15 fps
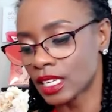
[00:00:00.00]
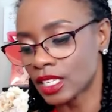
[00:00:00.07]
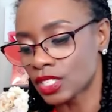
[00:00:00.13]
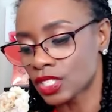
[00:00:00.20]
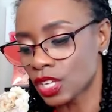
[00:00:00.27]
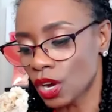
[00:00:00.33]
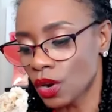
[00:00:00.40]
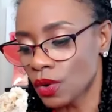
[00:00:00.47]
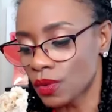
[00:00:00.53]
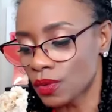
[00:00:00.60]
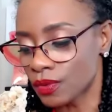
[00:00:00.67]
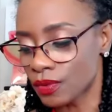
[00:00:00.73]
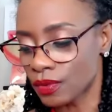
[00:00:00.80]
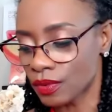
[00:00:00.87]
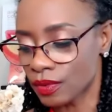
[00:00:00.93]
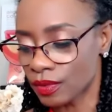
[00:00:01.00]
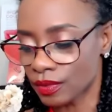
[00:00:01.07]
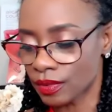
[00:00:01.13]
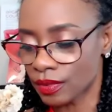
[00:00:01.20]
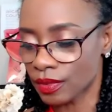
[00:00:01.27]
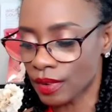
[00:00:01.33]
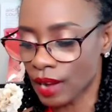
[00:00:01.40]
So
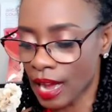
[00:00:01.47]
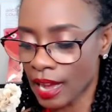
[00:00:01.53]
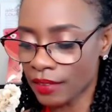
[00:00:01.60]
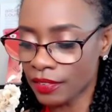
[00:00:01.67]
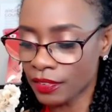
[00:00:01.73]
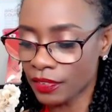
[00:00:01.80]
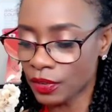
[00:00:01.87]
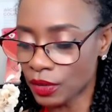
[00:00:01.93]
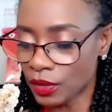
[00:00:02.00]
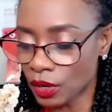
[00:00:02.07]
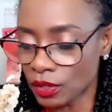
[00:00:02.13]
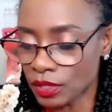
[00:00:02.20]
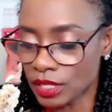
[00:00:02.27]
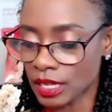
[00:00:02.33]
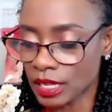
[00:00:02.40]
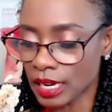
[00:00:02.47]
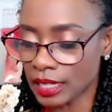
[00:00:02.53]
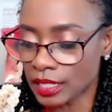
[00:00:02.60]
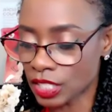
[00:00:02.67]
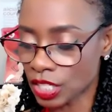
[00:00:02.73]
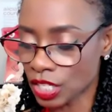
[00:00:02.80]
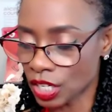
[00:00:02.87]
I have a few notes that I
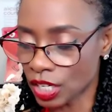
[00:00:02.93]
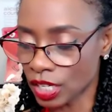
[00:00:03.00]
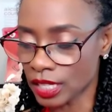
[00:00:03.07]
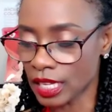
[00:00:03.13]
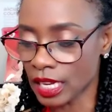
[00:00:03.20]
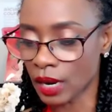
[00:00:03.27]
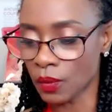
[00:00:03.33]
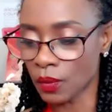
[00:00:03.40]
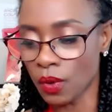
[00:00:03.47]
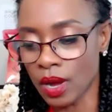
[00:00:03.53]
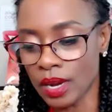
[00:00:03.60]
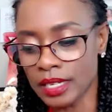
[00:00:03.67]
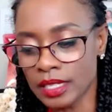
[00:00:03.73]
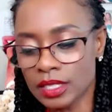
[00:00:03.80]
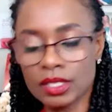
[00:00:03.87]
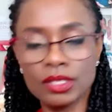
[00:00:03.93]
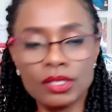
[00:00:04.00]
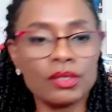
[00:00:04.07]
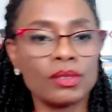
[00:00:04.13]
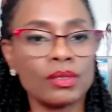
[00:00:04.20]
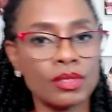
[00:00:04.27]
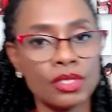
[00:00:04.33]
took that I wanted
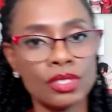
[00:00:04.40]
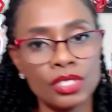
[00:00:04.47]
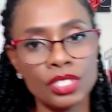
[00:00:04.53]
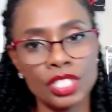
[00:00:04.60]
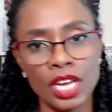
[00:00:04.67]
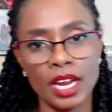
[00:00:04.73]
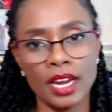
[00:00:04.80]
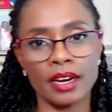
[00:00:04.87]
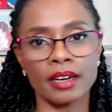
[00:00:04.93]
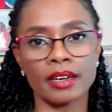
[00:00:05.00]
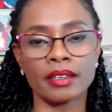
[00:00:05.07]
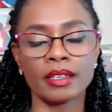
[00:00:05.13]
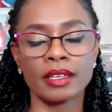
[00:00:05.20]
to share.